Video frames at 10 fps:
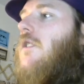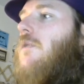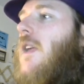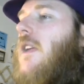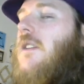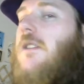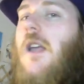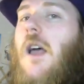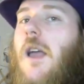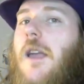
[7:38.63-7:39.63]
to make his
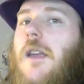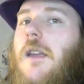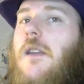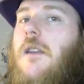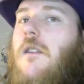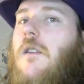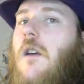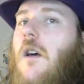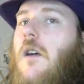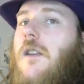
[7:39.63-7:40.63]
guy
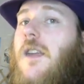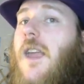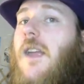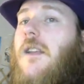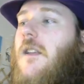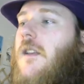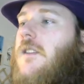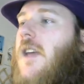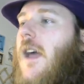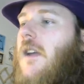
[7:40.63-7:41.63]
negate an
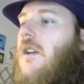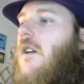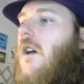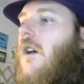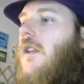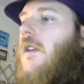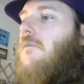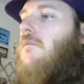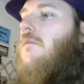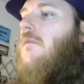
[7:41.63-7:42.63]
attack on
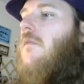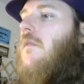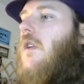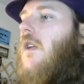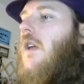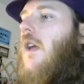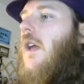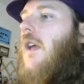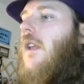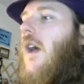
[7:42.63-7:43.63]
him.
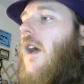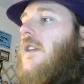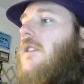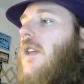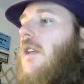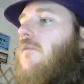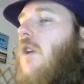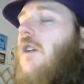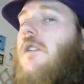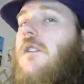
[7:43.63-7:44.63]
And I said,
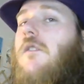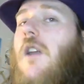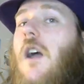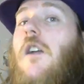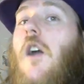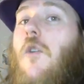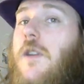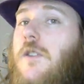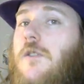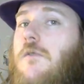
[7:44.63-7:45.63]
well, you're not
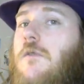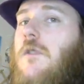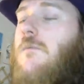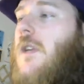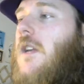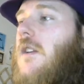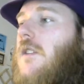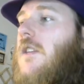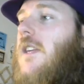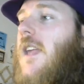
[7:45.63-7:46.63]
going to,
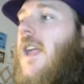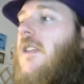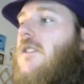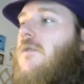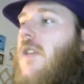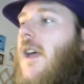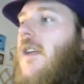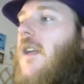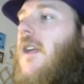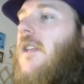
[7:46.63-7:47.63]
because he can't do
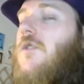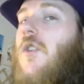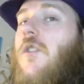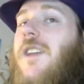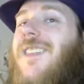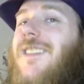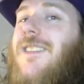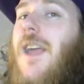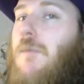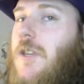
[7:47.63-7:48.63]
that during the
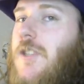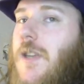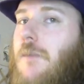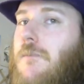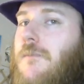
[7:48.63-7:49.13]
damage step.